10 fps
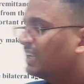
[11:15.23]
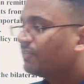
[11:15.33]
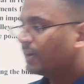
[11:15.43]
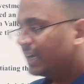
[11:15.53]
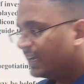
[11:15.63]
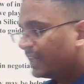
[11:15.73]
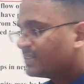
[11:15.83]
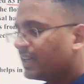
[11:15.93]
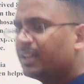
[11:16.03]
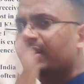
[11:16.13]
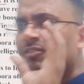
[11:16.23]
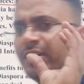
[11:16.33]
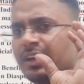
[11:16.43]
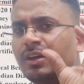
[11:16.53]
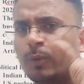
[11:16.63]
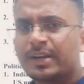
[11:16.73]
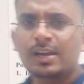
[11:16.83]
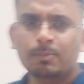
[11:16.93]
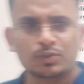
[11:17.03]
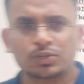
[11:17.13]
if Indians are in the very
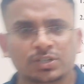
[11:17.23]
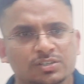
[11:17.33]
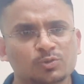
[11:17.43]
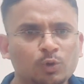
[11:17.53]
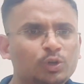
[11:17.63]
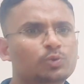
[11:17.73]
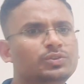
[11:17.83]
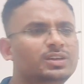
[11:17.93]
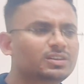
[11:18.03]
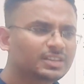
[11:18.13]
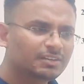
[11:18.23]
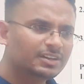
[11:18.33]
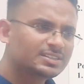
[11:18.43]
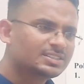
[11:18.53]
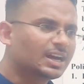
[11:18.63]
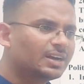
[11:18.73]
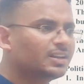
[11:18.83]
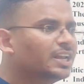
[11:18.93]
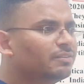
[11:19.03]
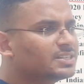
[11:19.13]
vital positions, don't you think they will start
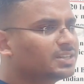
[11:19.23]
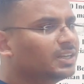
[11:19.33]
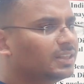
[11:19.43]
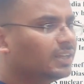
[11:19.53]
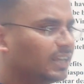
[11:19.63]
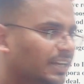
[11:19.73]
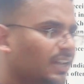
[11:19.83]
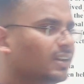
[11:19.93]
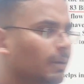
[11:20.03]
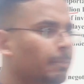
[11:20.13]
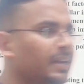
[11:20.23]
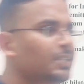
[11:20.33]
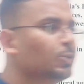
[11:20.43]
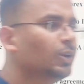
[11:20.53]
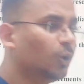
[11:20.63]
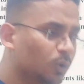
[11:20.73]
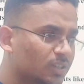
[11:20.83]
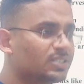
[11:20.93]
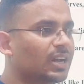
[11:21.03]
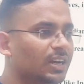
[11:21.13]
investing in the Indian companies only, or the
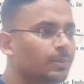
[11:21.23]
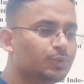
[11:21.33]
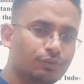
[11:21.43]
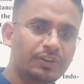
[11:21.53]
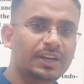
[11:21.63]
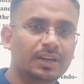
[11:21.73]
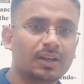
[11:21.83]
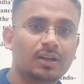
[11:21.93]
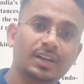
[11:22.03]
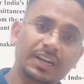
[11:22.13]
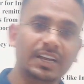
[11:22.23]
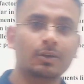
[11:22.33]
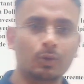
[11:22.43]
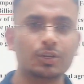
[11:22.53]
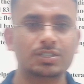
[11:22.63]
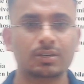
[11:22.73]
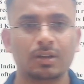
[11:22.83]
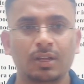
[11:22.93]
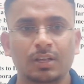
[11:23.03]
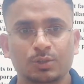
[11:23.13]
startups of India, Indian origin?
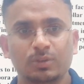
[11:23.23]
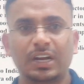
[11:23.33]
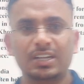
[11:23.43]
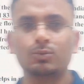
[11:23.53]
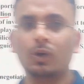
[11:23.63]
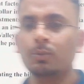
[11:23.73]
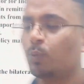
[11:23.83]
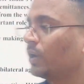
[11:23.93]
So that is one